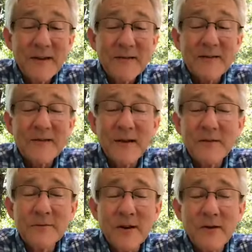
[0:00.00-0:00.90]
The
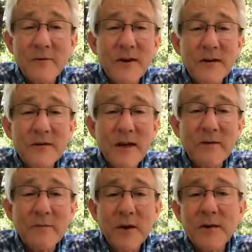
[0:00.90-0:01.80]
Psalms always have
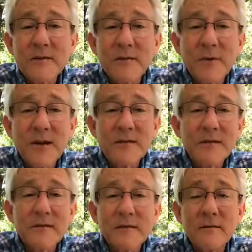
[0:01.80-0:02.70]
a place to bless
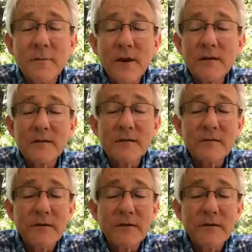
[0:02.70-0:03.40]
us and places